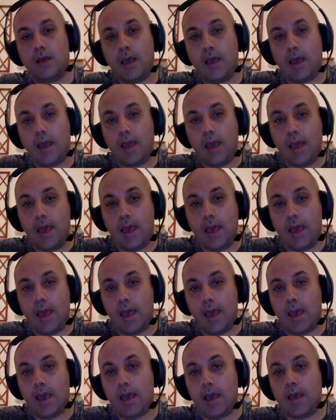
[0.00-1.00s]

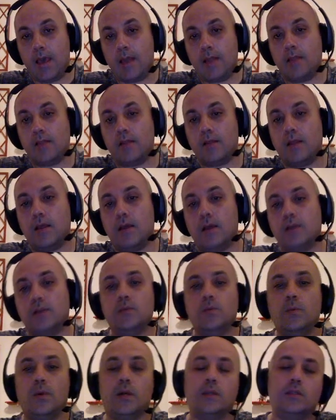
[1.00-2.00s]
and attacks
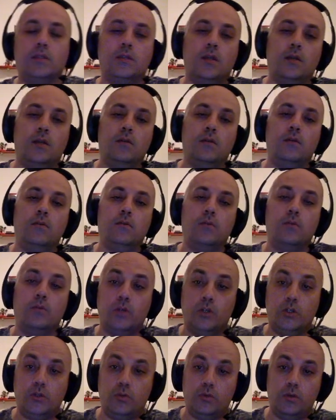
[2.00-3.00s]
white's king,
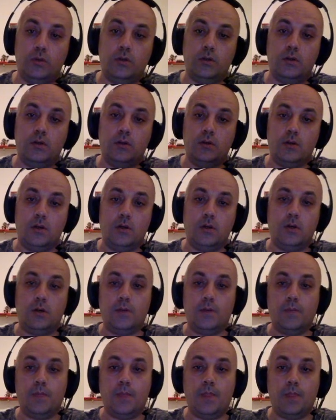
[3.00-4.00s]
which will
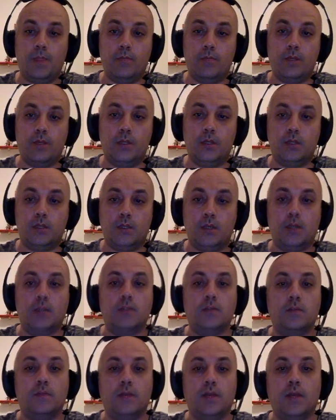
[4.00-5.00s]
be
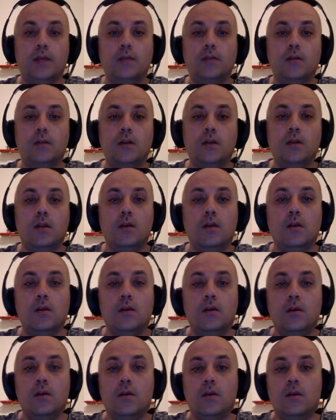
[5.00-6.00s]
decisive later.
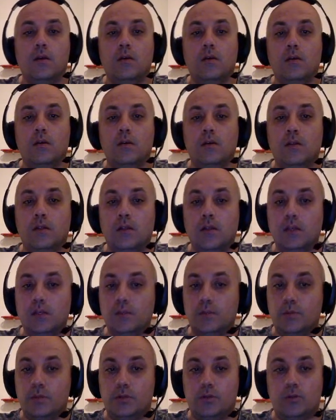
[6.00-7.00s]
This
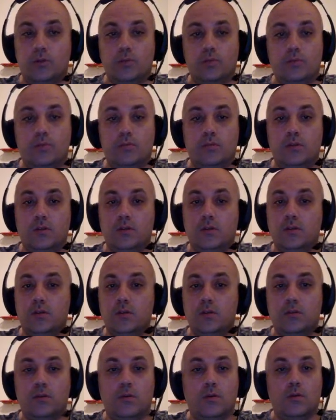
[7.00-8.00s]
bishop
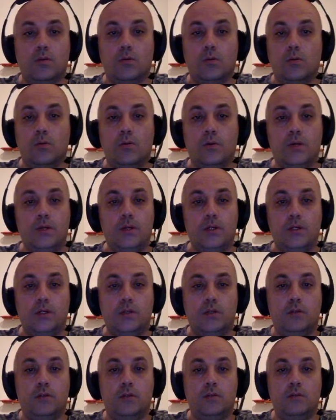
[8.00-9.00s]
is no
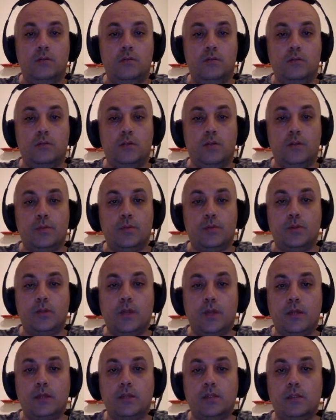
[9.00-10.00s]
worse. It
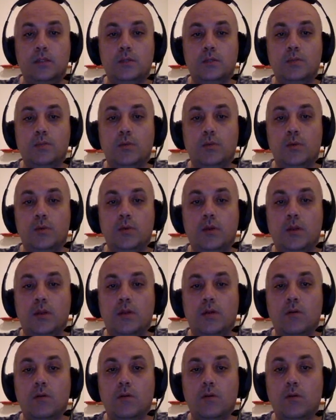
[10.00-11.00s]
protects this pawn, and
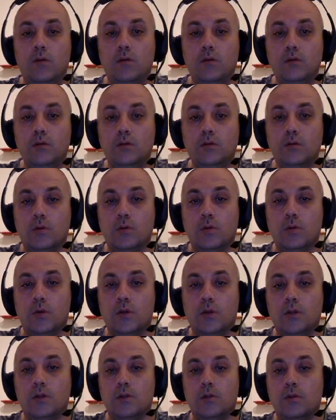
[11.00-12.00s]
also
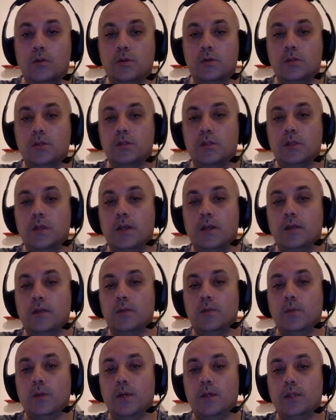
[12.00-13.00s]
it looks at
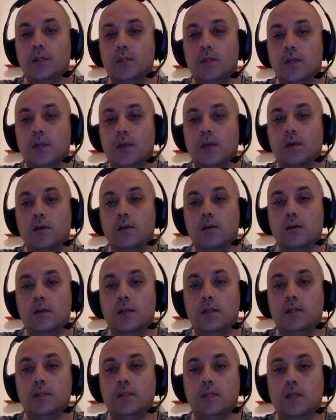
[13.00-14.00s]
white's king.
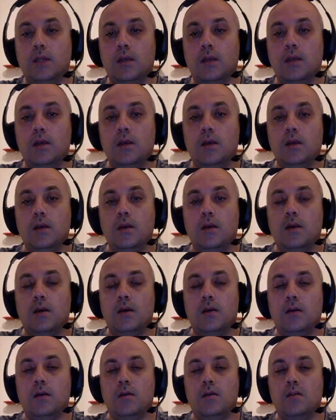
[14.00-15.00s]
Let's see.
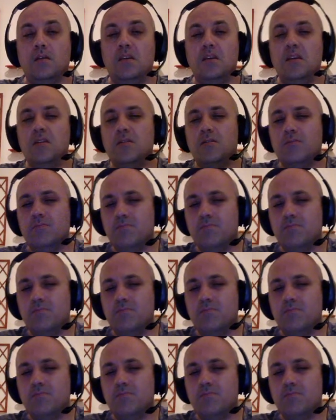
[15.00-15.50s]
Here,